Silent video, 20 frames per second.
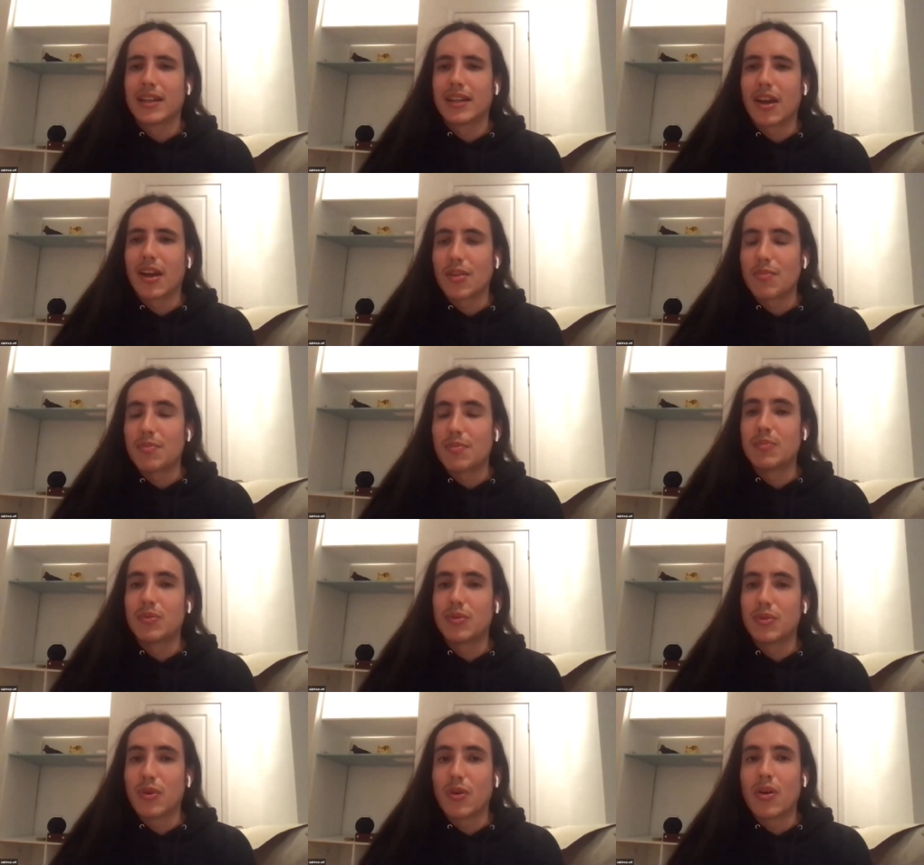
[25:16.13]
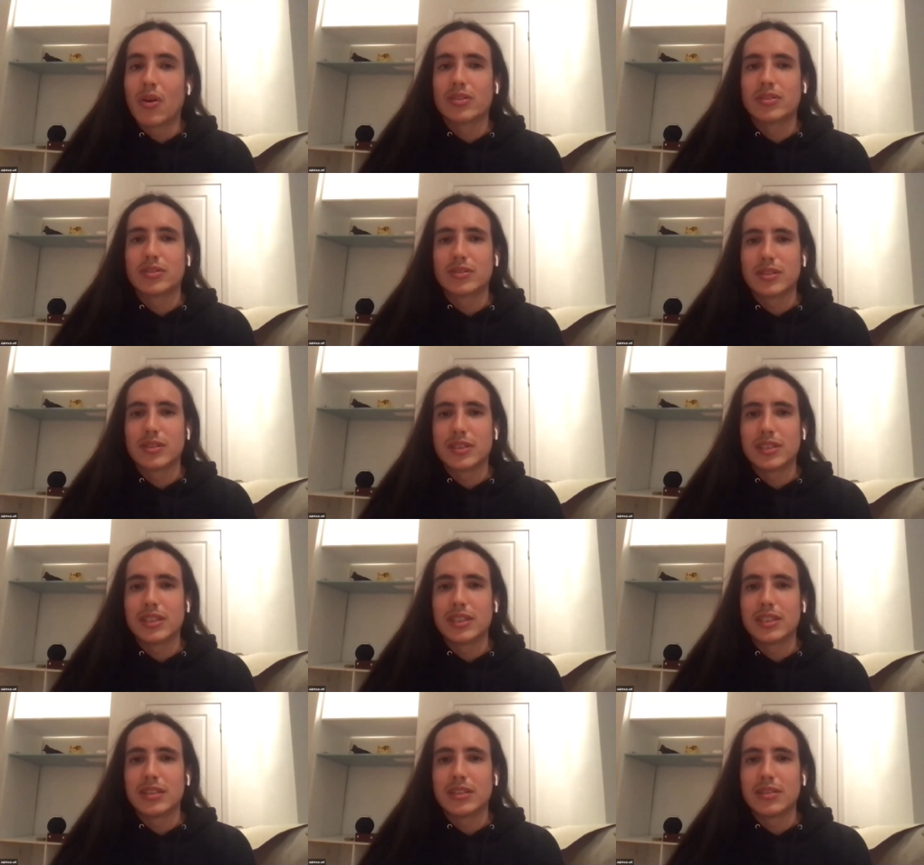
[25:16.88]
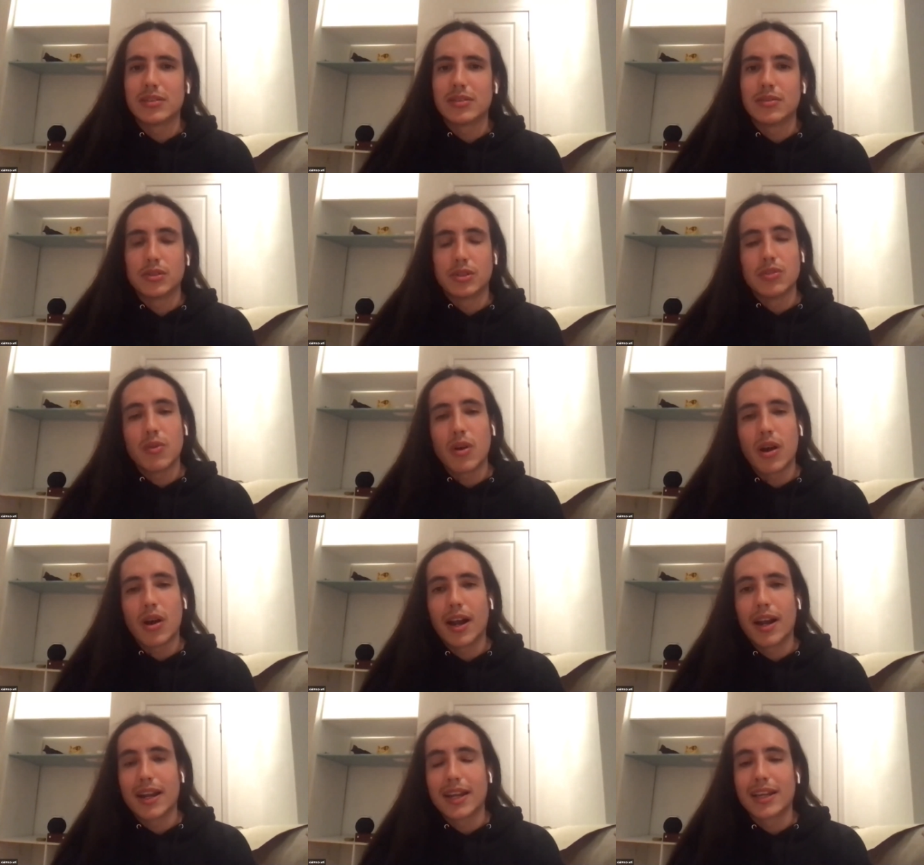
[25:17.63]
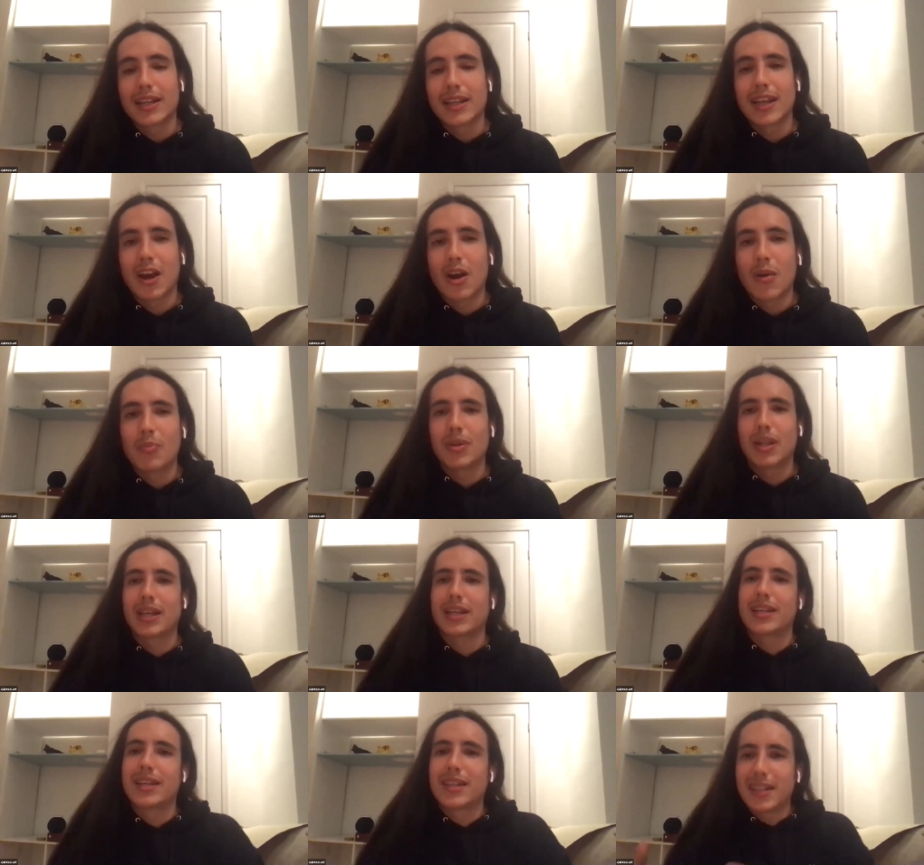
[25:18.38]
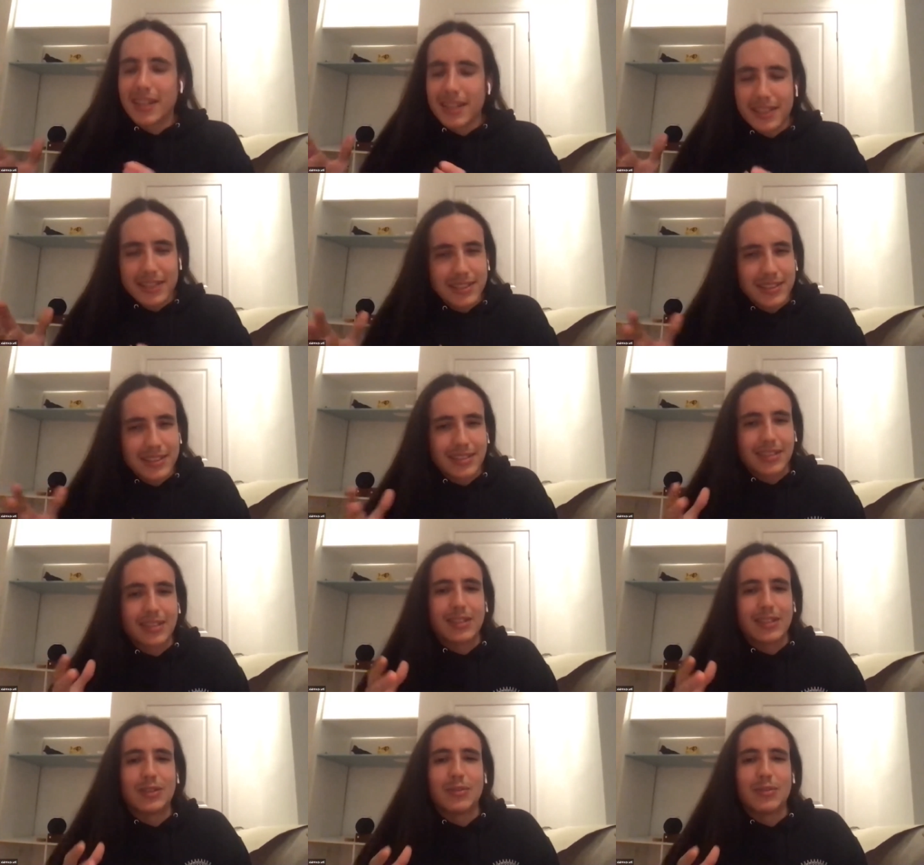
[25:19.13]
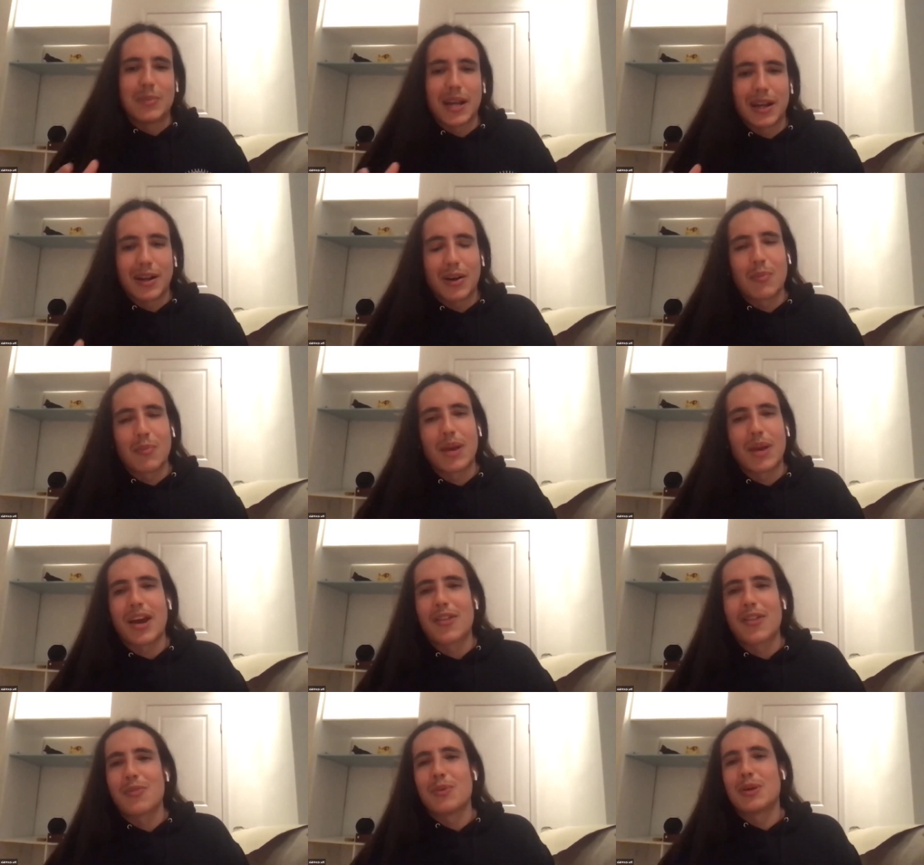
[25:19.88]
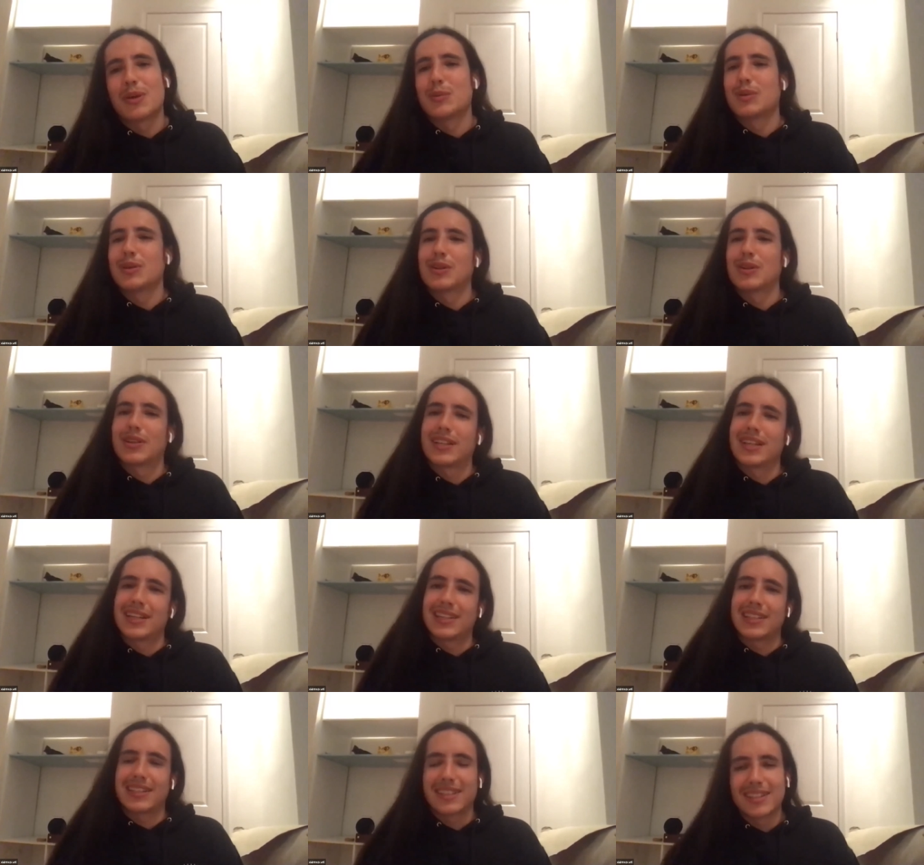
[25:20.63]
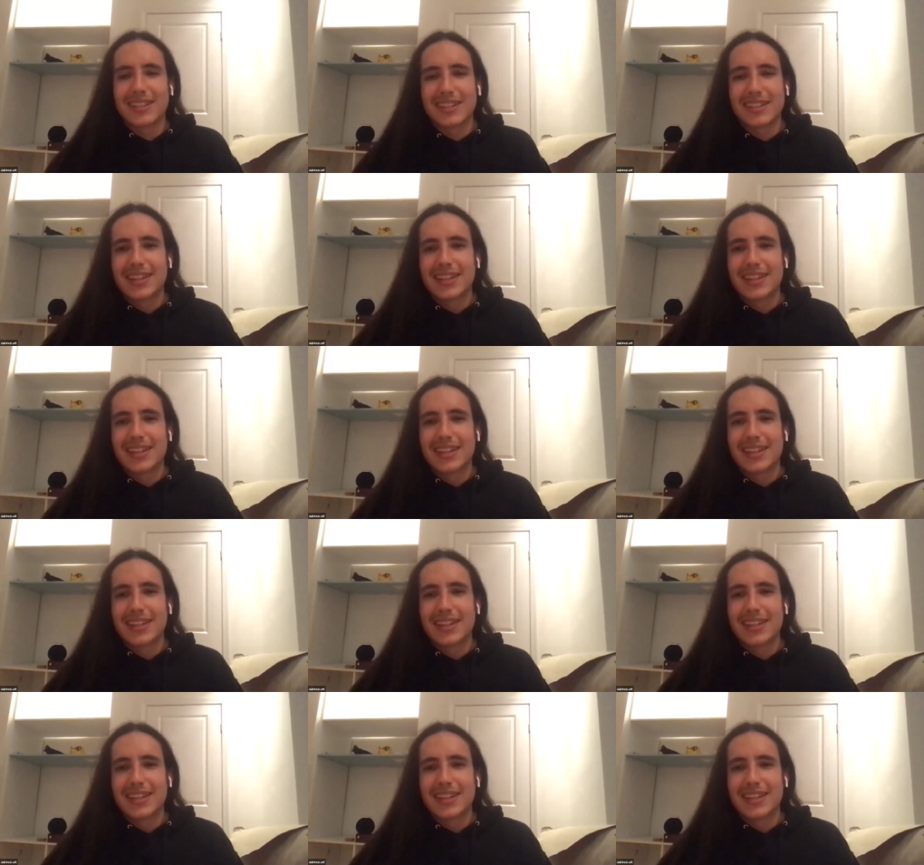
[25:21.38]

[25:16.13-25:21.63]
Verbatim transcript: and other people who also see who you are and it can help like steer you back on path. Maybe you're like,